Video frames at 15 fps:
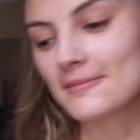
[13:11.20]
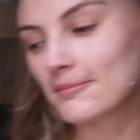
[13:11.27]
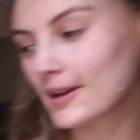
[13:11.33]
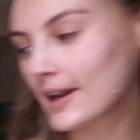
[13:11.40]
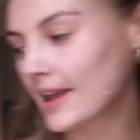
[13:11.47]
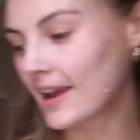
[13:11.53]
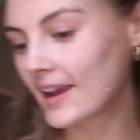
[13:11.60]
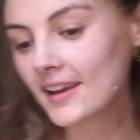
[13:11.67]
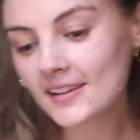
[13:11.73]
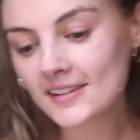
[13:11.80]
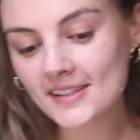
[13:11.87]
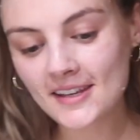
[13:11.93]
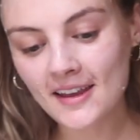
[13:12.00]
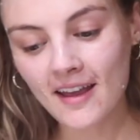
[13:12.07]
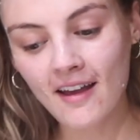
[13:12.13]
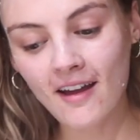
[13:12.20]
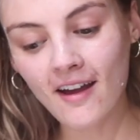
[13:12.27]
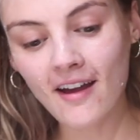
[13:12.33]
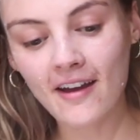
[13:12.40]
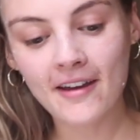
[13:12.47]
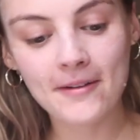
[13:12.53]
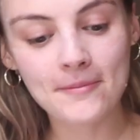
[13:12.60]
a plate.
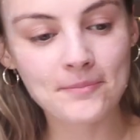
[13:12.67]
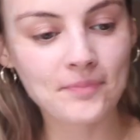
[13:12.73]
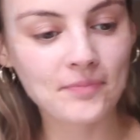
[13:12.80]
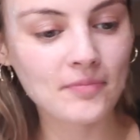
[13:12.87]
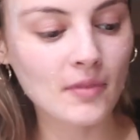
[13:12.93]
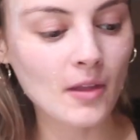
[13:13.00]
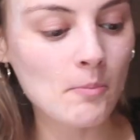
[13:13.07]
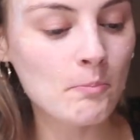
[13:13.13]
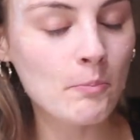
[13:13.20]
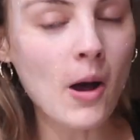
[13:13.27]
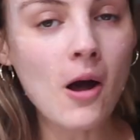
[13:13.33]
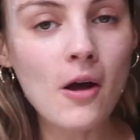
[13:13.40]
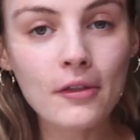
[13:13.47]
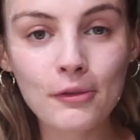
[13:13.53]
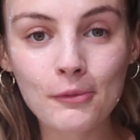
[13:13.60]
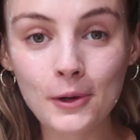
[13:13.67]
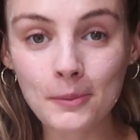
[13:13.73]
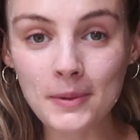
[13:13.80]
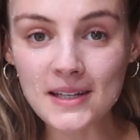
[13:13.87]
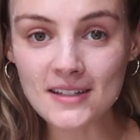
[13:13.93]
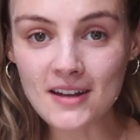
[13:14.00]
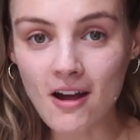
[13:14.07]
Bath will
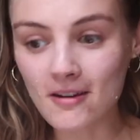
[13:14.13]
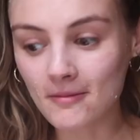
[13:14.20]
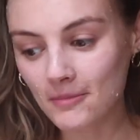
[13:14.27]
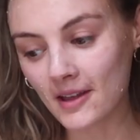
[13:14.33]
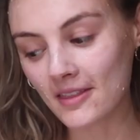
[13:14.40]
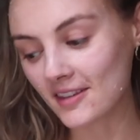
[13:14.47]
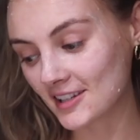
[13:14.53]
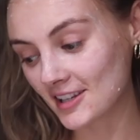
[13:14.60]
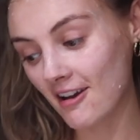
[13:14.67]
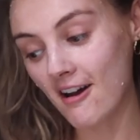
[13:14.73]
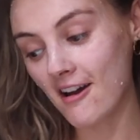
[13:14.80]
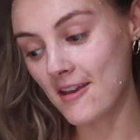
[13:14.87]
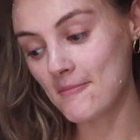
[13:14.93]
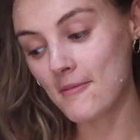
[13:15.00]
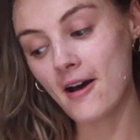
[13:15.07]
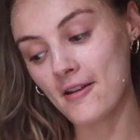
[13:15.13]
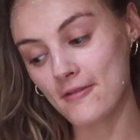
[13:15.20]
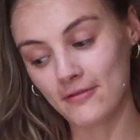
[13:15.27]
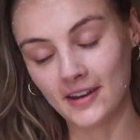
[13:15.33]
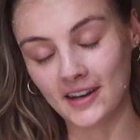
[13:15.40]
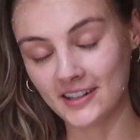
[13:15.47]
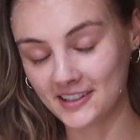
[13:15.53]
be done by the time I
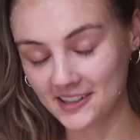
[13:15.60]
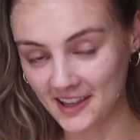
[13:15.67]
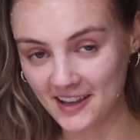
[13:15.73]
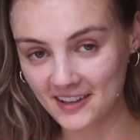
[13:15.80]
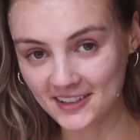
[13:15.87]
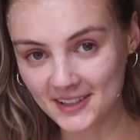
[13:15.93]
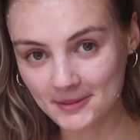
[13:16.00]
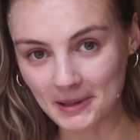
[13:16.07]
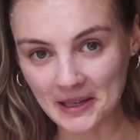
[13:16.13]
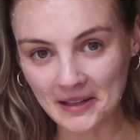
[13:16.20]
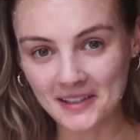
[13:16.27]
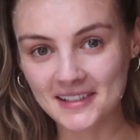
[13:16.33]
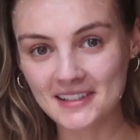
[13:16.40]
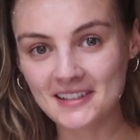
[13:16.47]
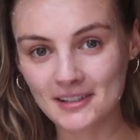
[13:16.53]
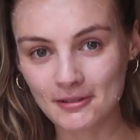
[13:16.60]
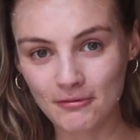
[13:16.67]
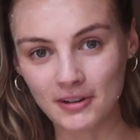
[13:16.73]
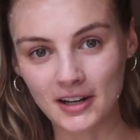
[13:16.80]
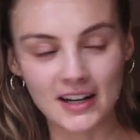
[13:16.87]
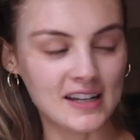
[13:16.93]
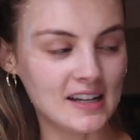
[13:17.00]
finish this, because it's a
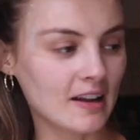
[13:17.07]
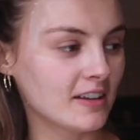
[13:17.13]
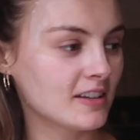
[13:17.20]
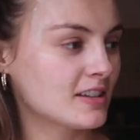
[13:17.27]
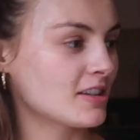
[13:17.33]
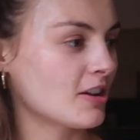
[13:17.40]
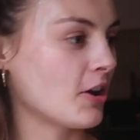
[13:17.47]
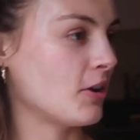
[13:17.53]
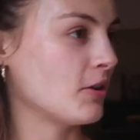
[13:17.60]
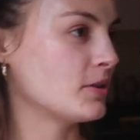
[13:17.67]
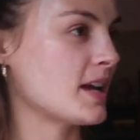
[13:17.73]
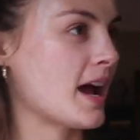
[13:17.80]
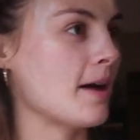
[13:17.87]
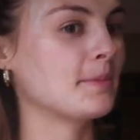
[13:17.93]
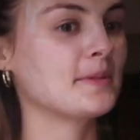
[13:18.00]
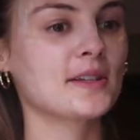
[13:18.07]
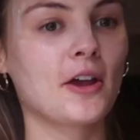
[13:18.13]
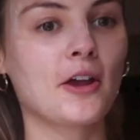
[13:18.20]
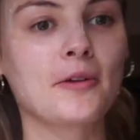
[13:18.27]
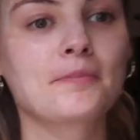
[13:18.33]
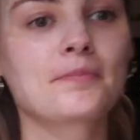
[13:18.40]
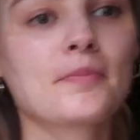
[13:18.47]
really like slow tap,
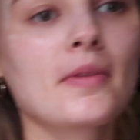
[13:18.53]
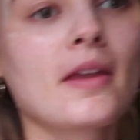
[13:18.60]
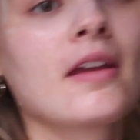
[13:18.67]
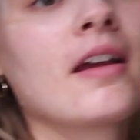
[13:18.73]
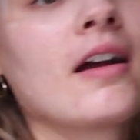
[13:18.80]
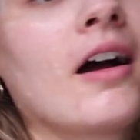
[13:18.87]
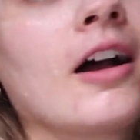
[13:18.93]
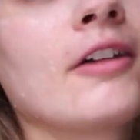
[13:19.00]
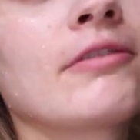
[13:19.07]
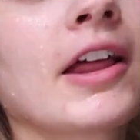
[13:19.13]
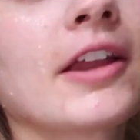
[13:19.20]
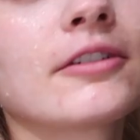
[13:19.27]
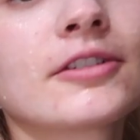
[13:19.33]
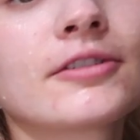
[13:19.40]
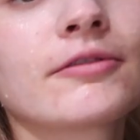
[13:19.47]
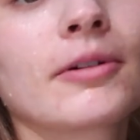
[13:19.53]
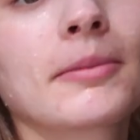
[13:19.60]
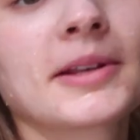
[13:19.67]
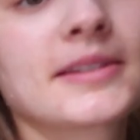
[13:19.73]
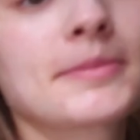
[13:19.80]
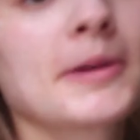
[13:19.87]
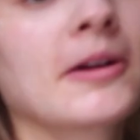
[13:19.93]
so I've learnt from
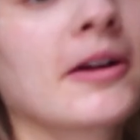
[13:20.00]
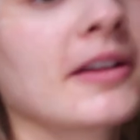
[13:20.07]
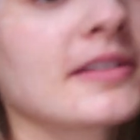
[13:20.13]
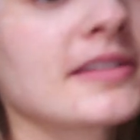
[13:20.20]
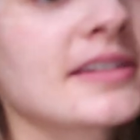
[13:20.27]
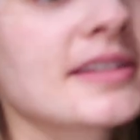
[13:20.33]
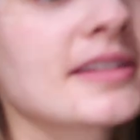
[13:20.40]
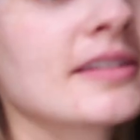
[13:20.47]
experience.